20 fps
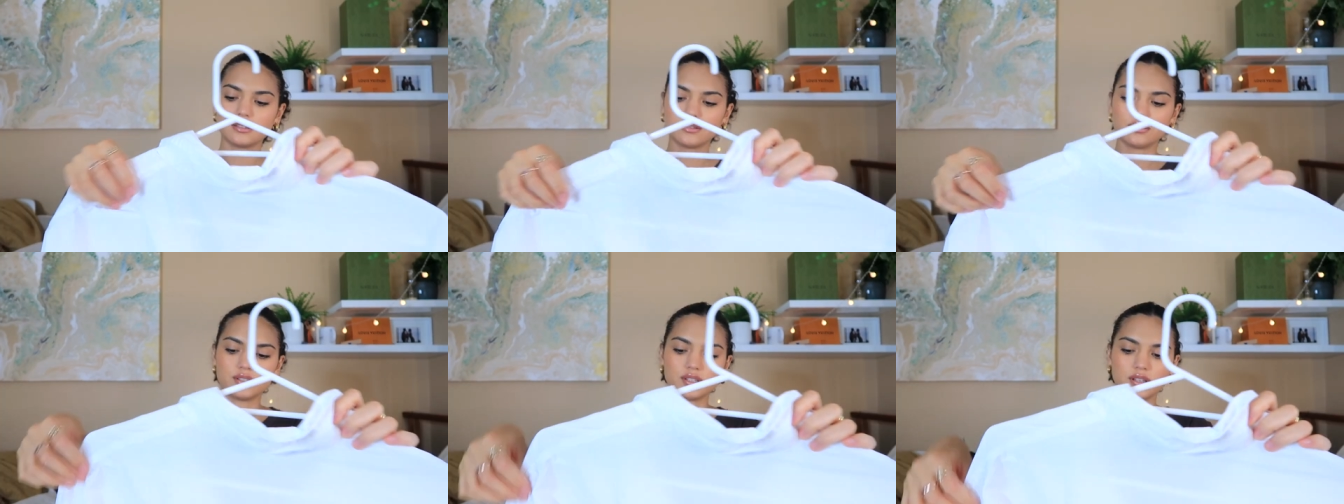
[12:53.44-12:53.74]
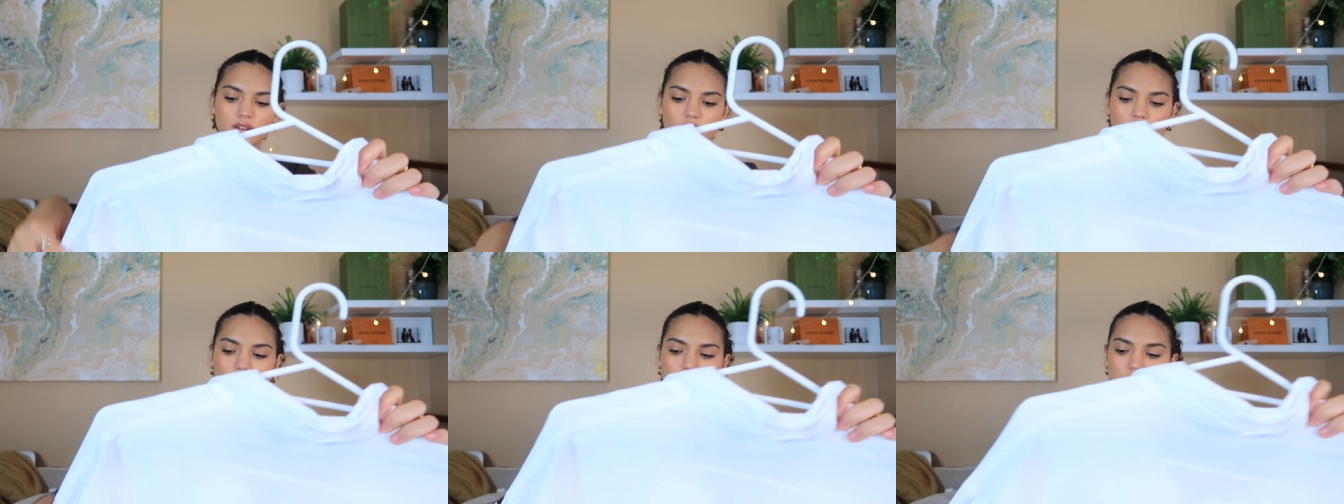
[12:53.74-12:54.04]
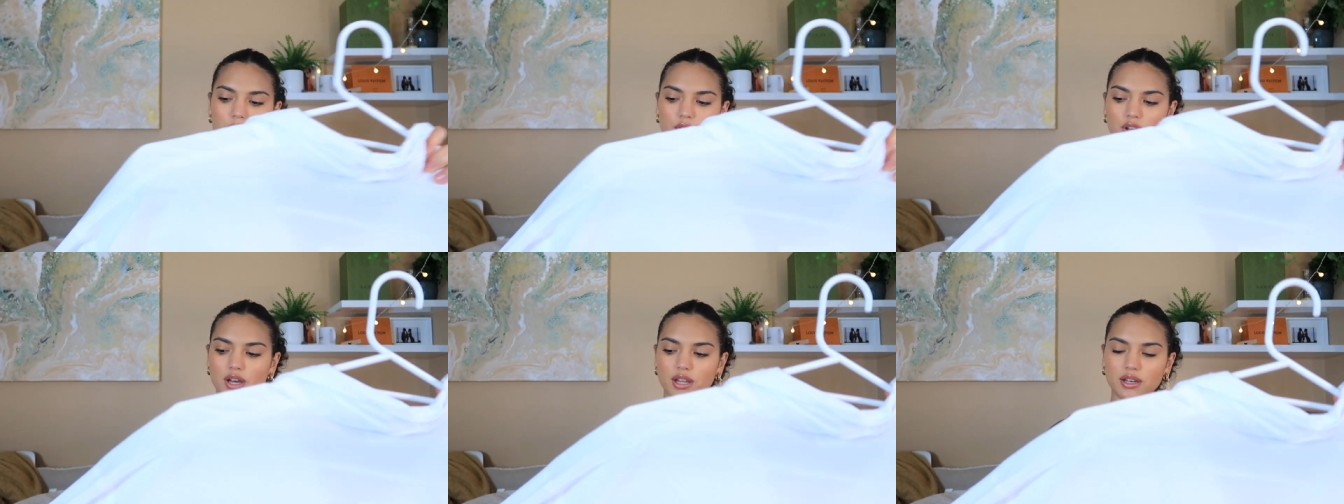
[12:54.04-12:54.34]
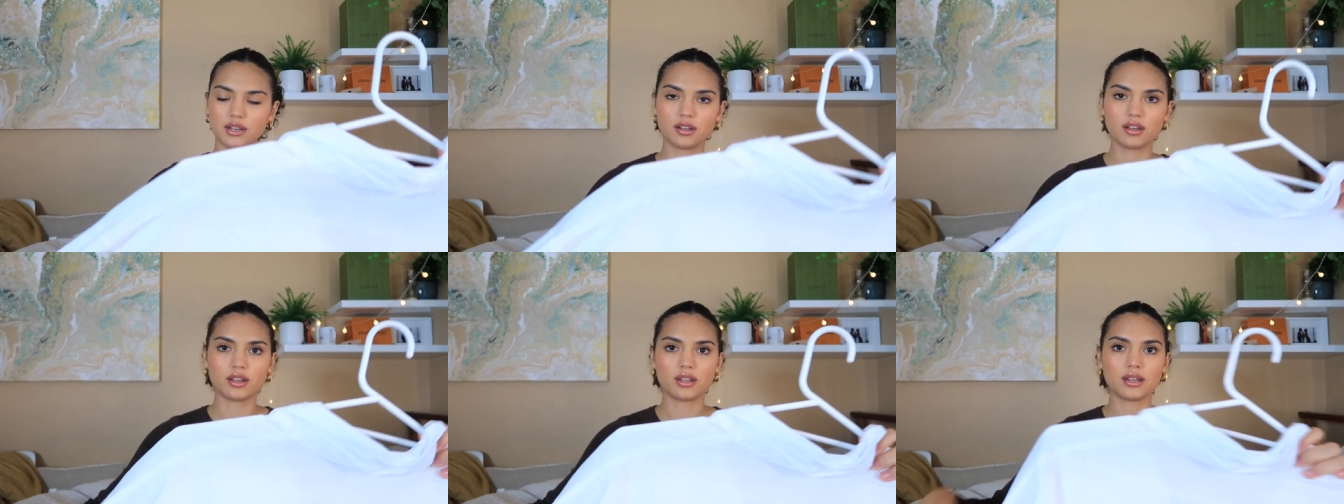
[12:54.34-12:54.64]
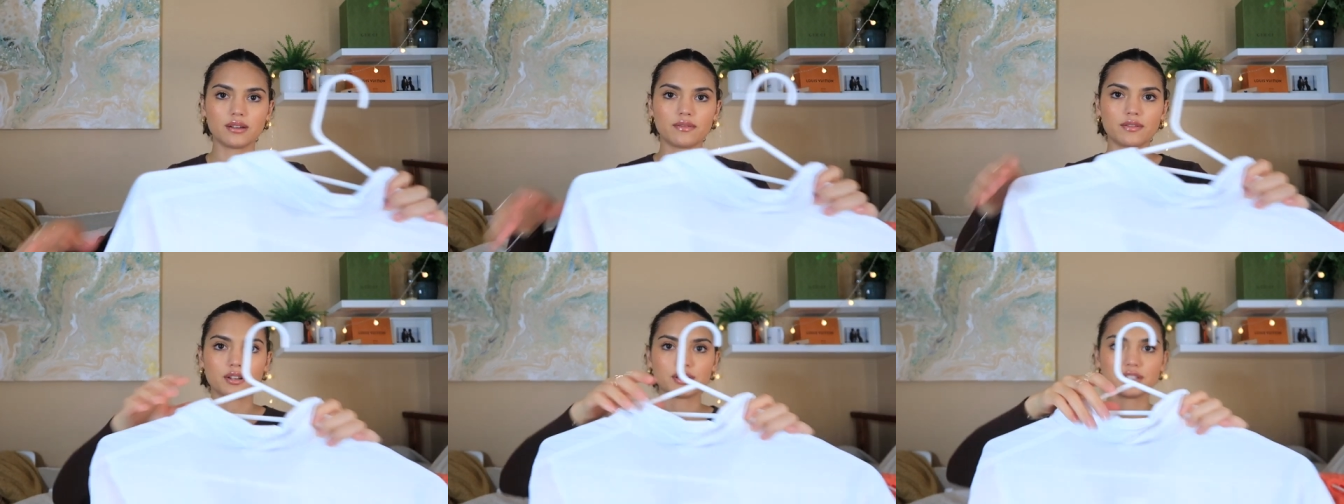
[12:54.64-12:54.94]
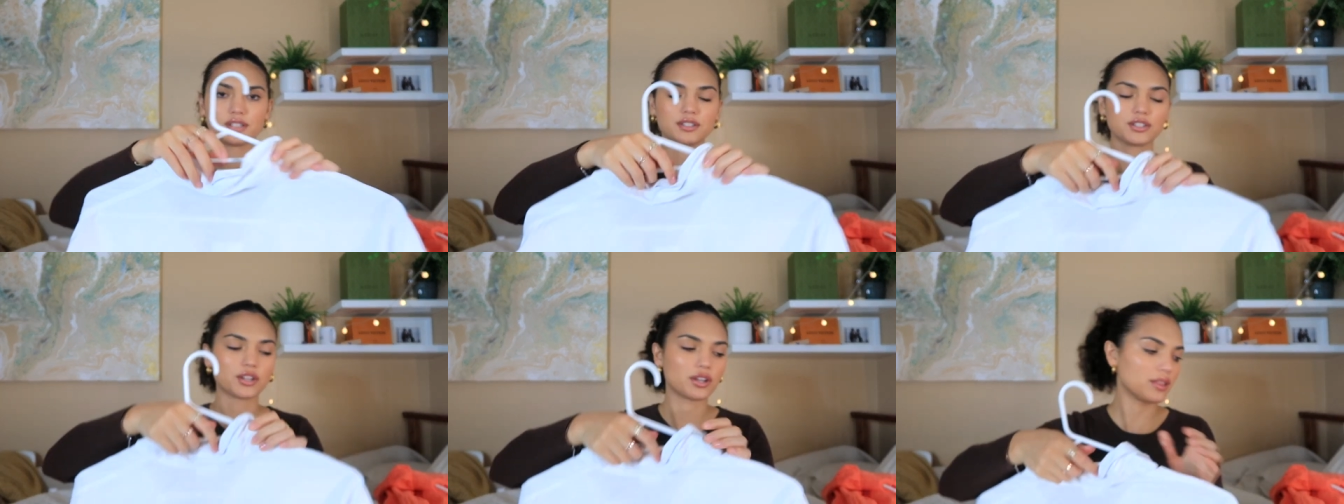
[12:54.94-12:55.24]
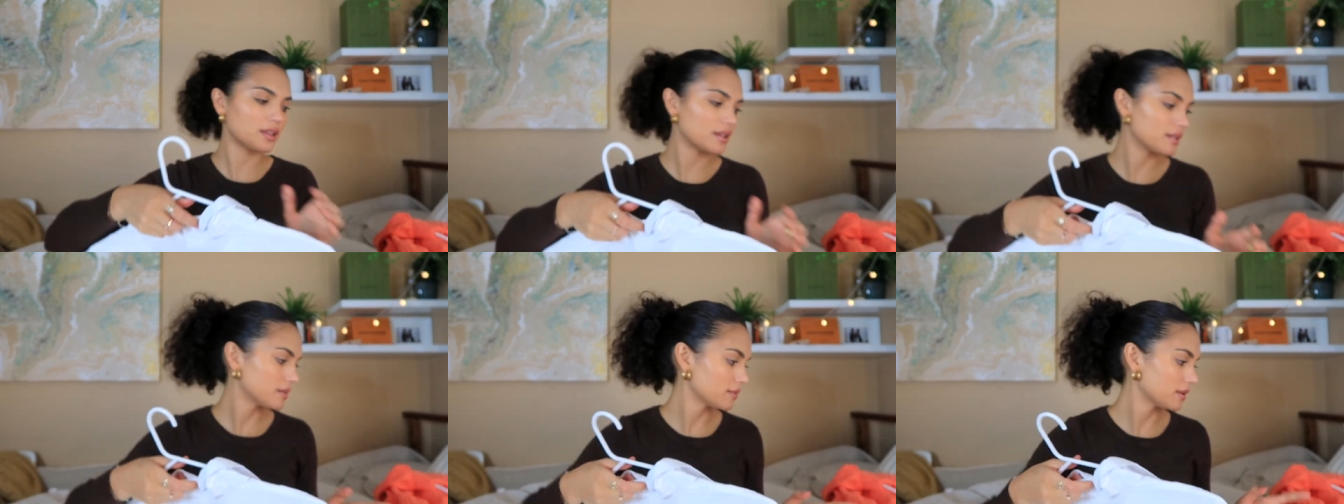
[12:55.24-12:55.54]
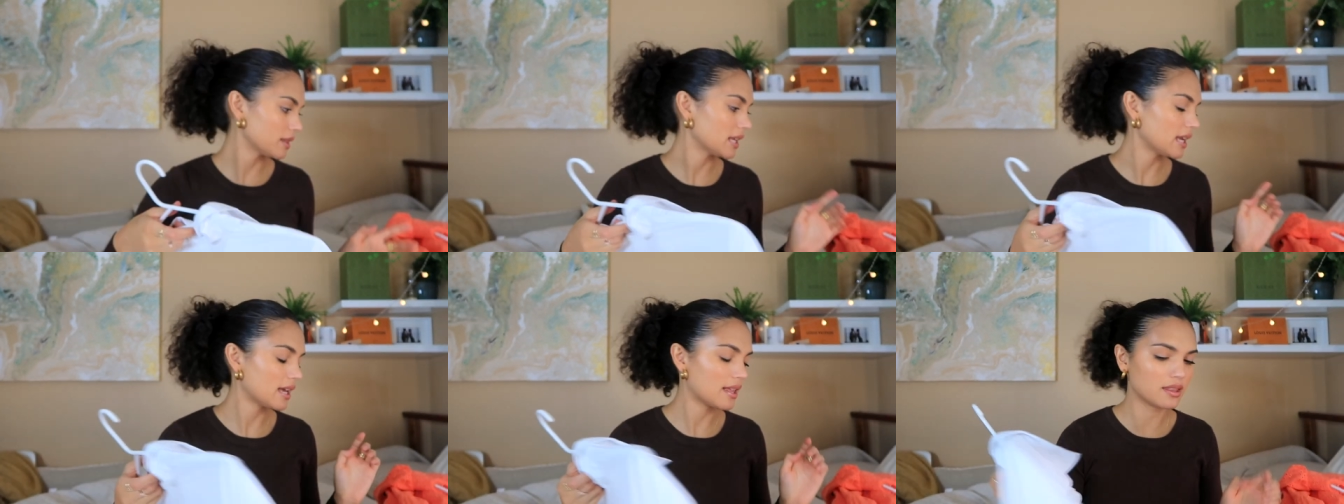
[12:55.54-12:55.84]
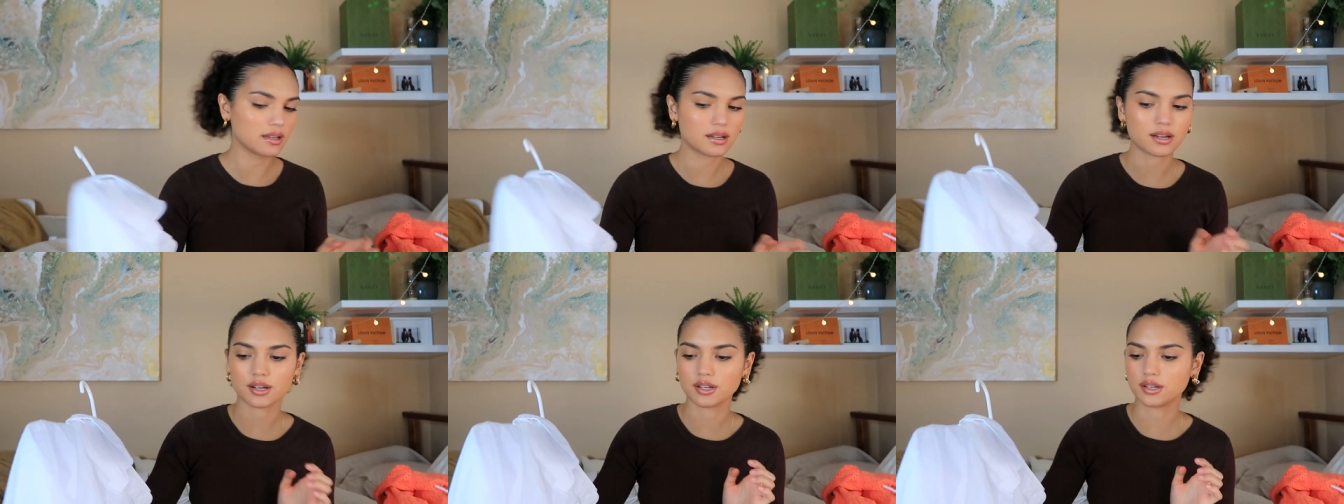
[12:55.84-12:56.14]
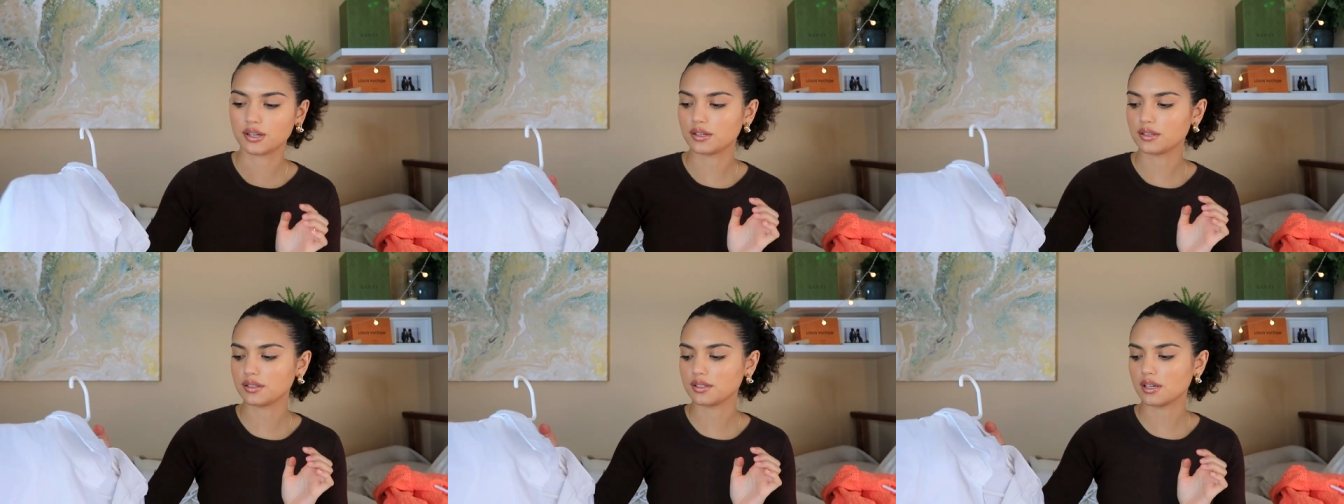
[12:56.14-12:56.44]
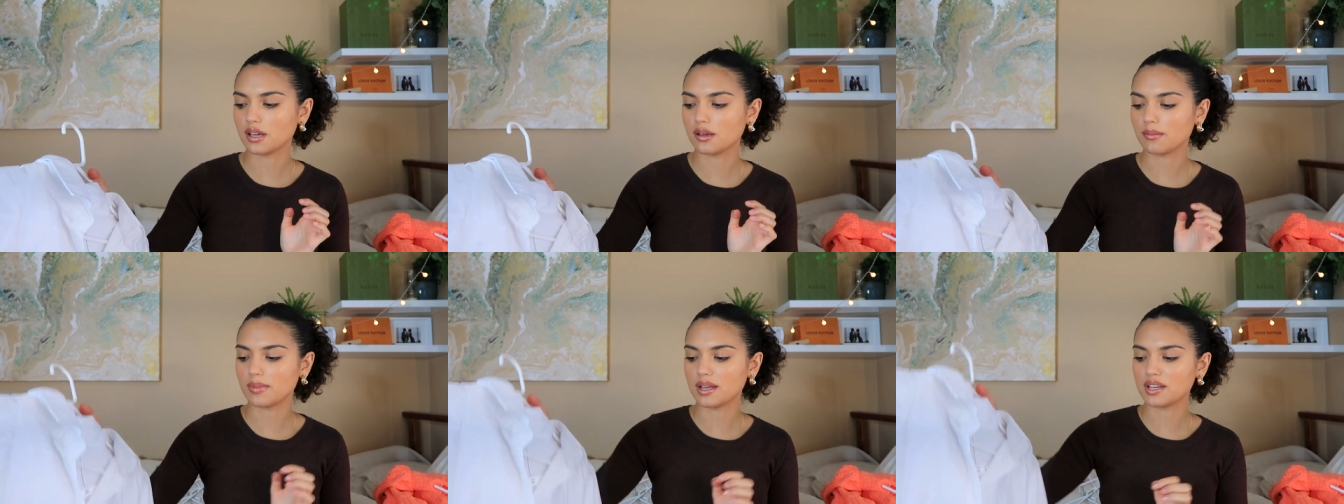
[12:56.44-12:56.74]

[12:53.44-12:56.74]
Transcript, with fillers: Also from Cotton On, I forgot to show this with the other Cotton On top,